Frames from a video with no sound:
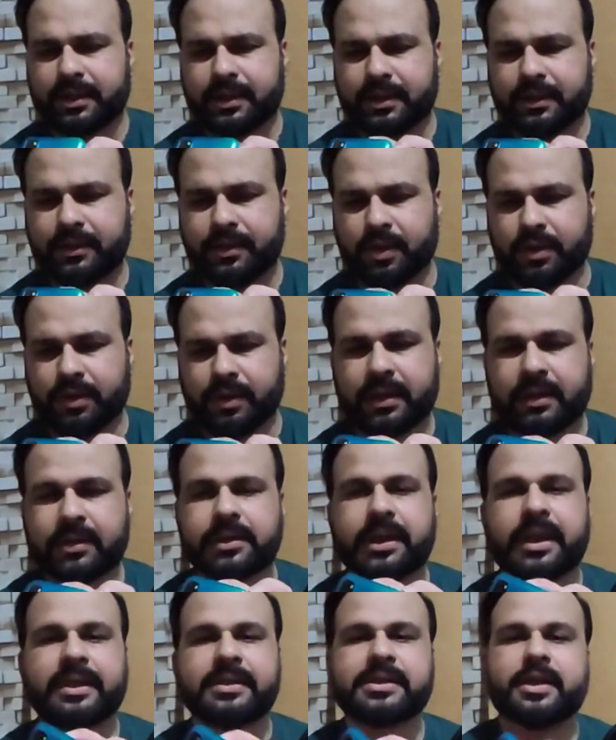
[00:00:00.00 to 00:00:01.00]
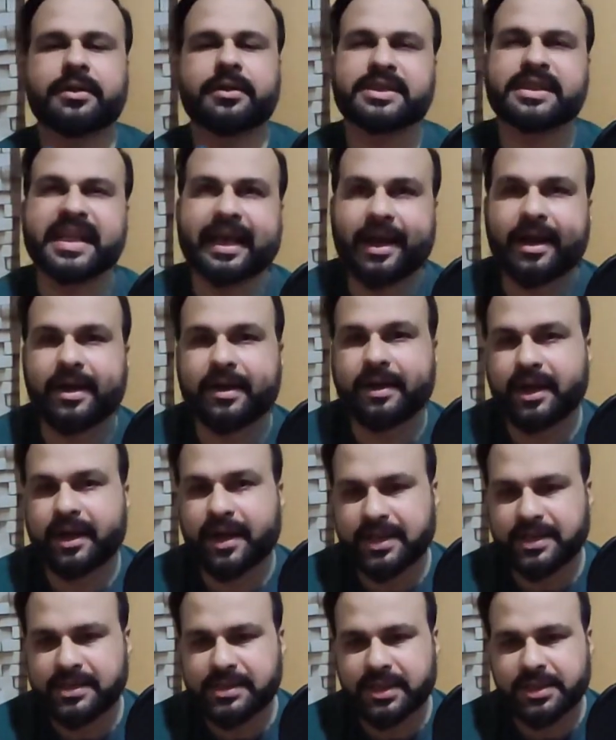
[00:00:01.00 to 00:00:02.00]
rather there is a secondary
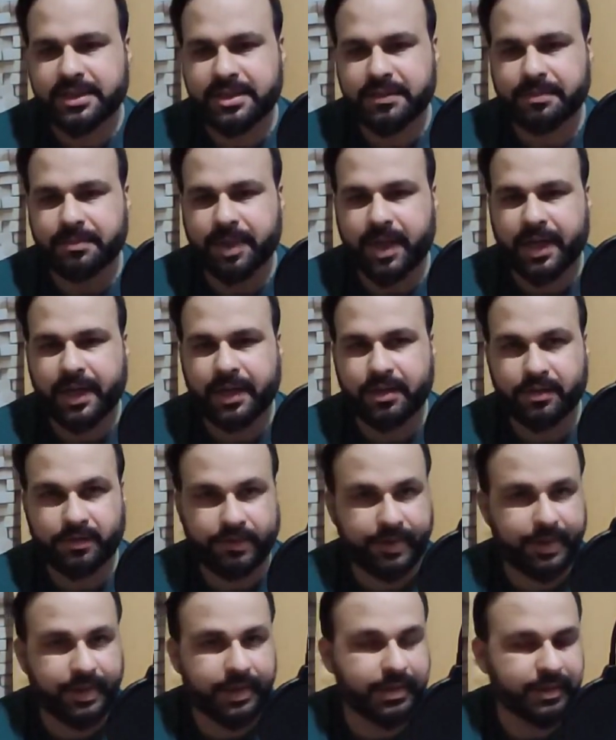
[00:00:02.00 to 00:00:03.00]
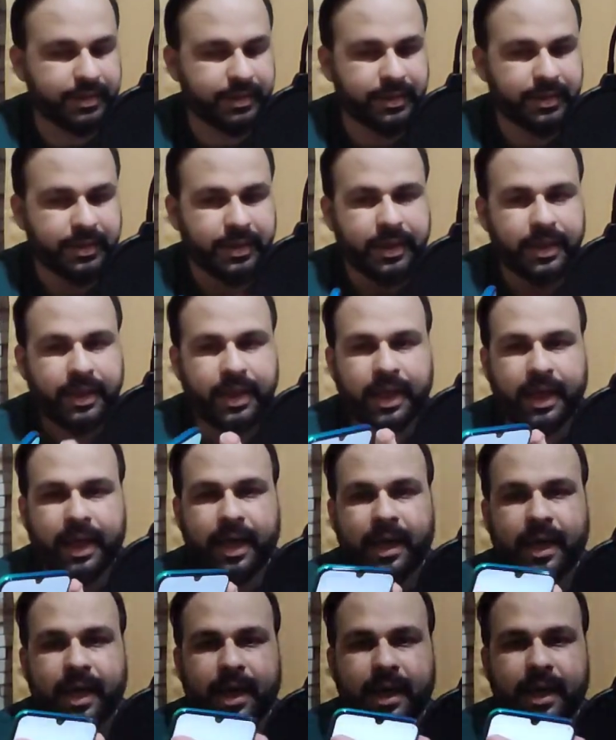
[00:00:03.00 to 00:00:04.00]
cancellation mic over here.
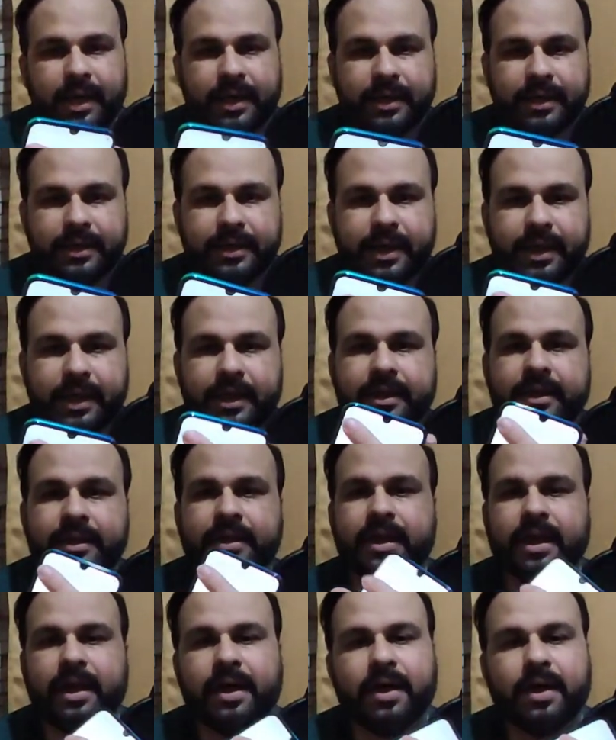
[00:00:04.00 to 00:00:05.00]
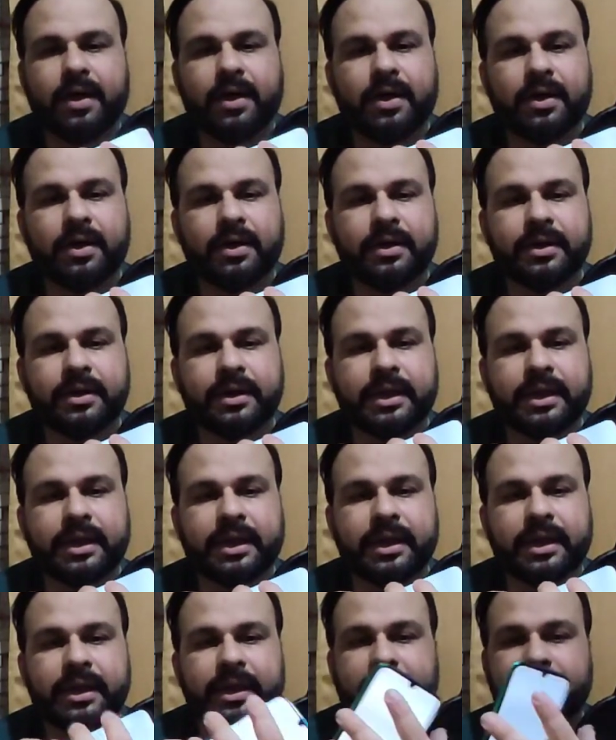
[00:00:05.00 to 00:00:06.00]
And then on
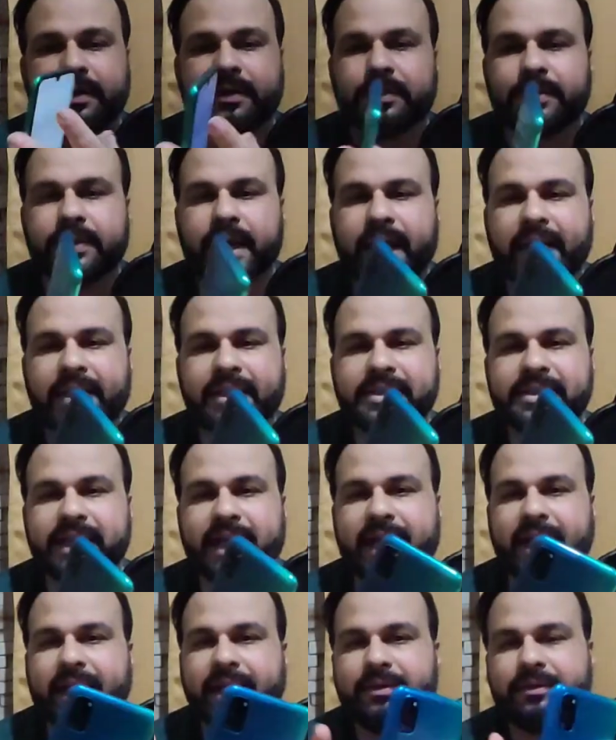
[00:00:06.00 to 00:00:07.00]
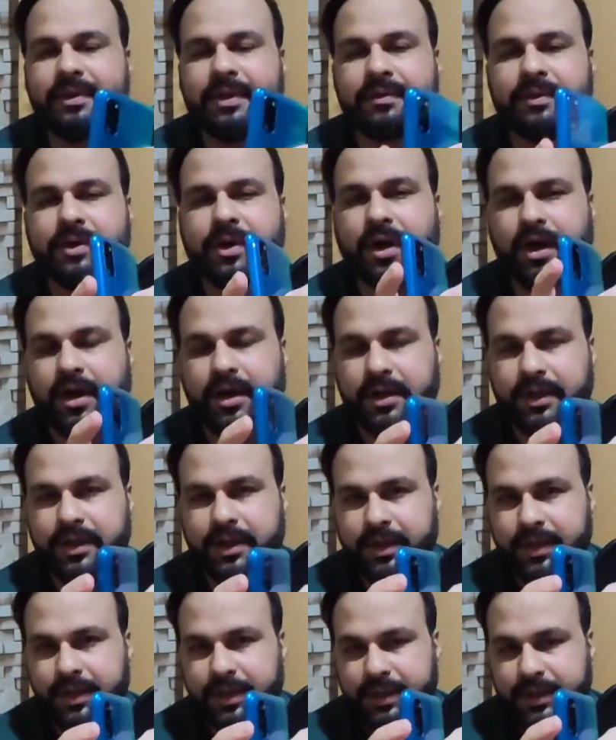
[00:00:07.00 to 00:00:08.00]
the right side we have got
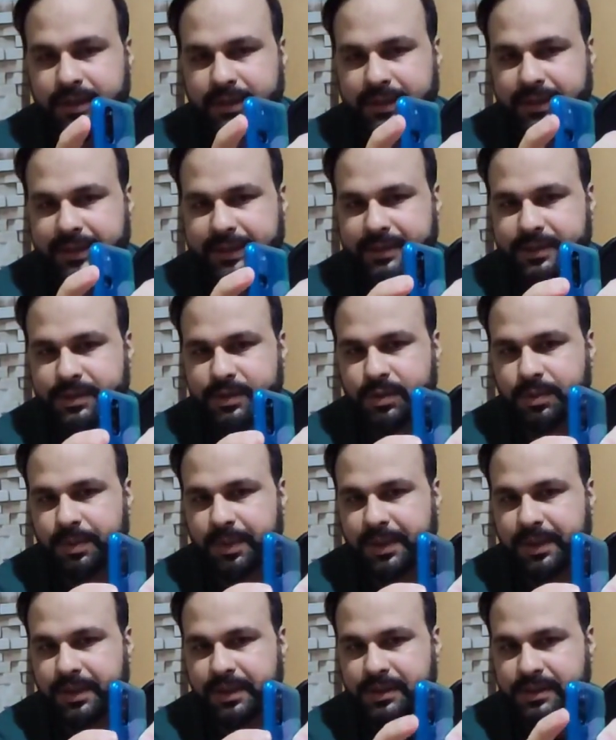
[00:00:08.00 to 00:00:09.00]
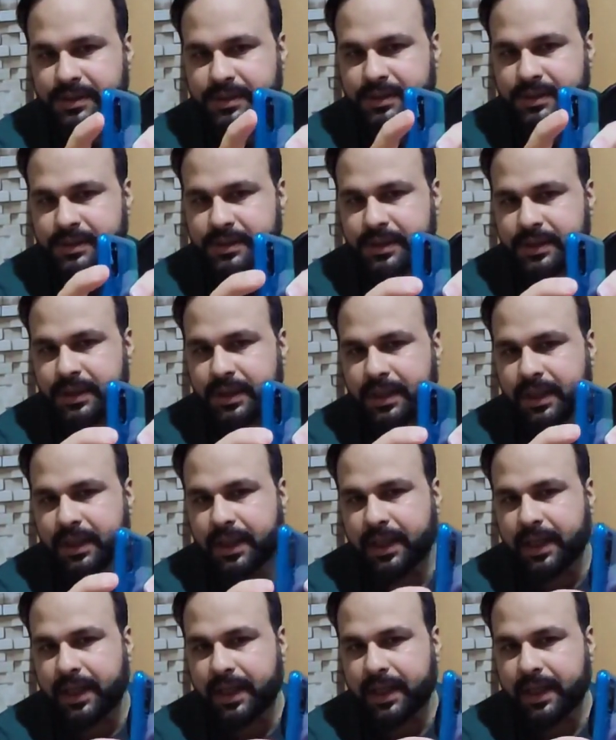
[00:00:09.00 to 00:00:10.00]
these 2 buttons,
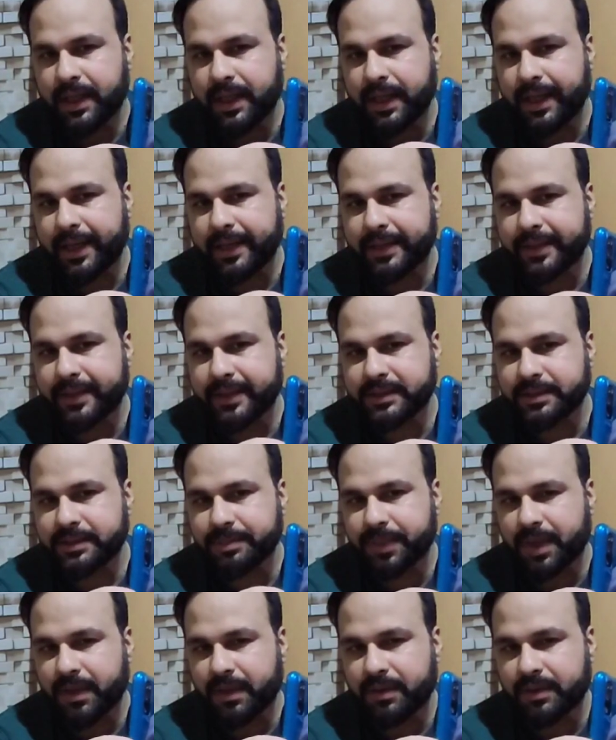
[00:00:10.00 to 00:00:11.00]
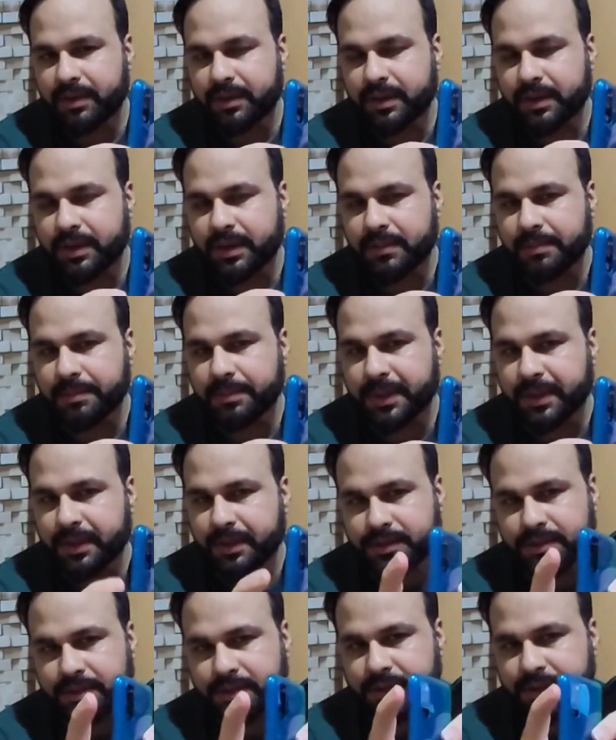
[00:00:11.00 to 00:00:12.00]
and there is a power
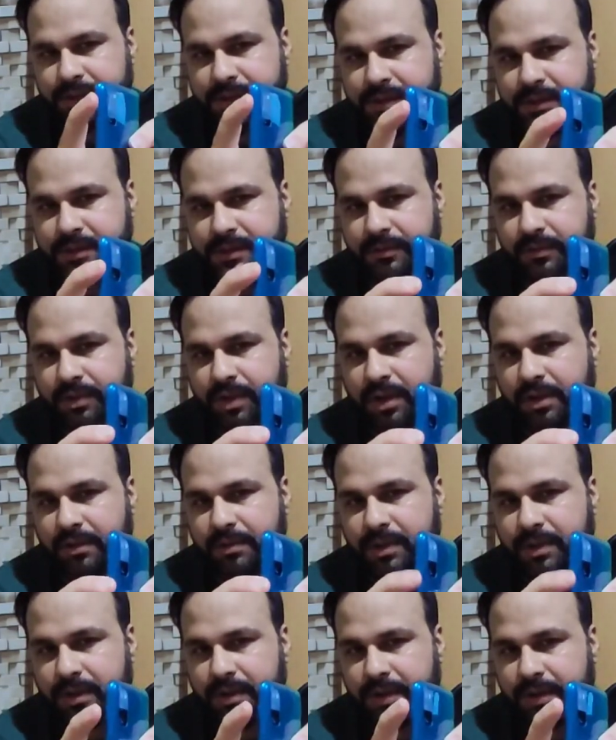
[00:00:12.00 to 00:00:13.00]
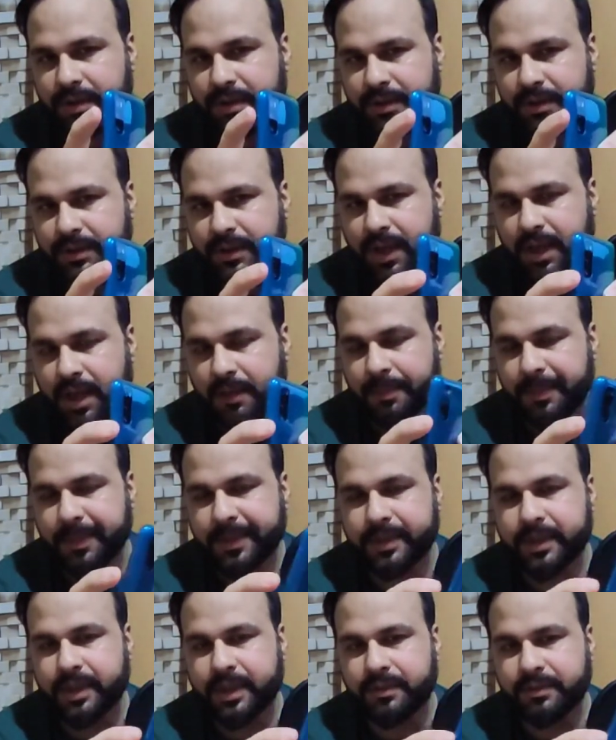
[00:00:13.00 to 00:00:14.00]
button. So this is a volume rocker, up
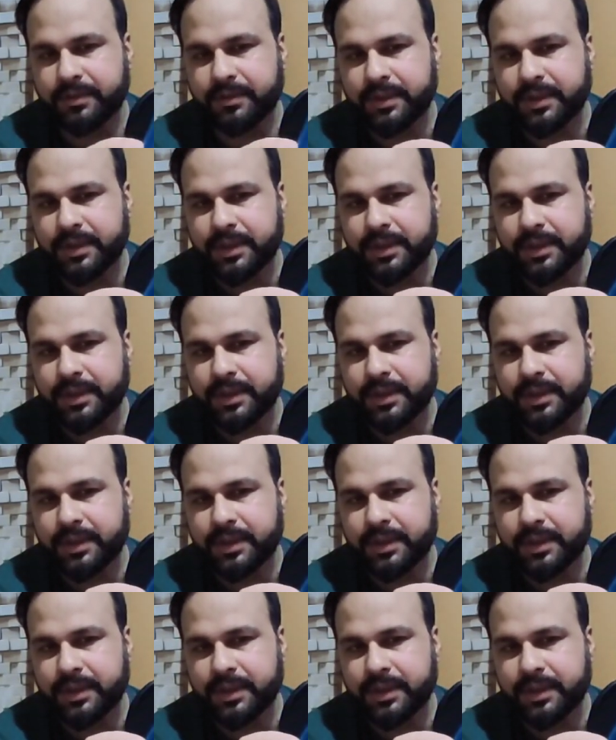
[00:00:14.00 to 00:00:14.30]
and down,